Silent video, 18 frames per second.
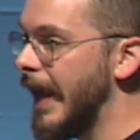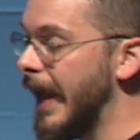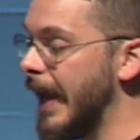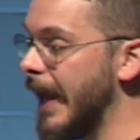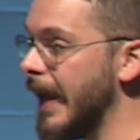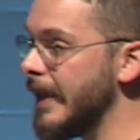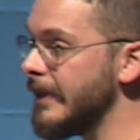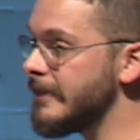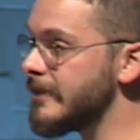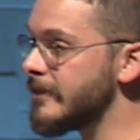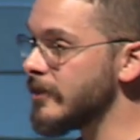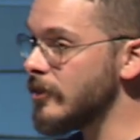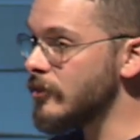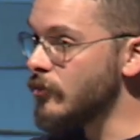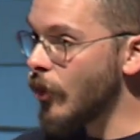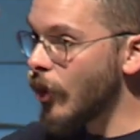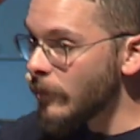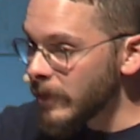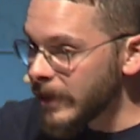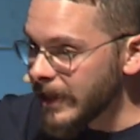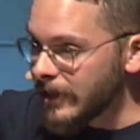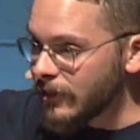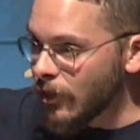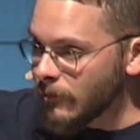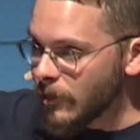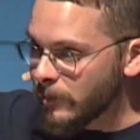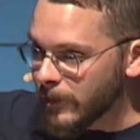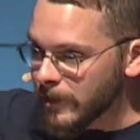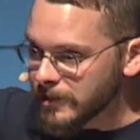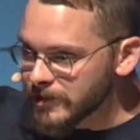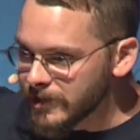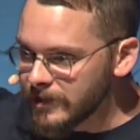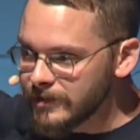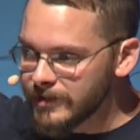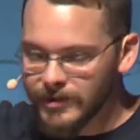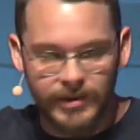And normally a normal
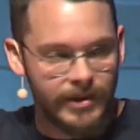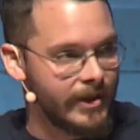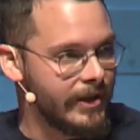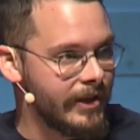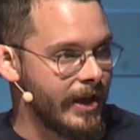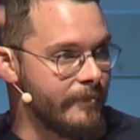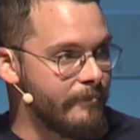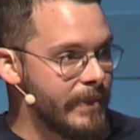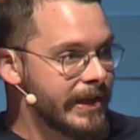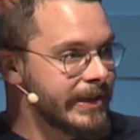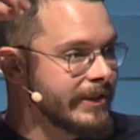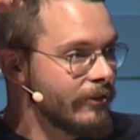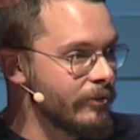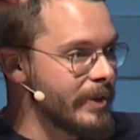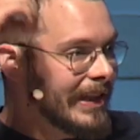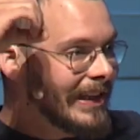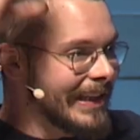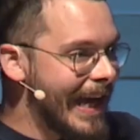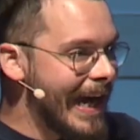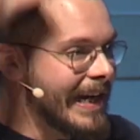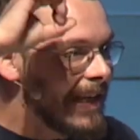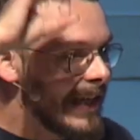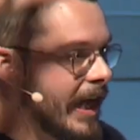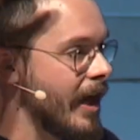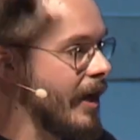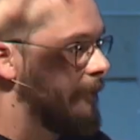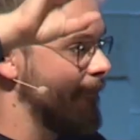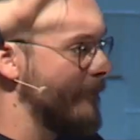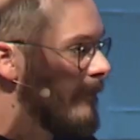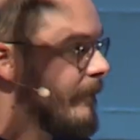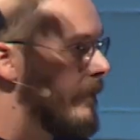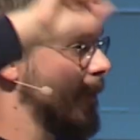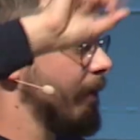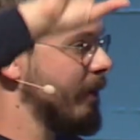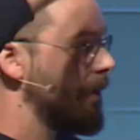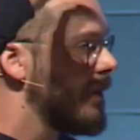person's amygdala will be lighting up
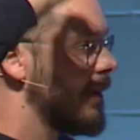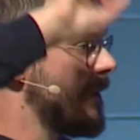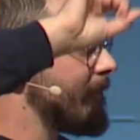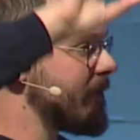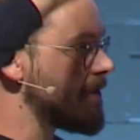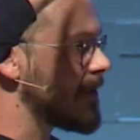in the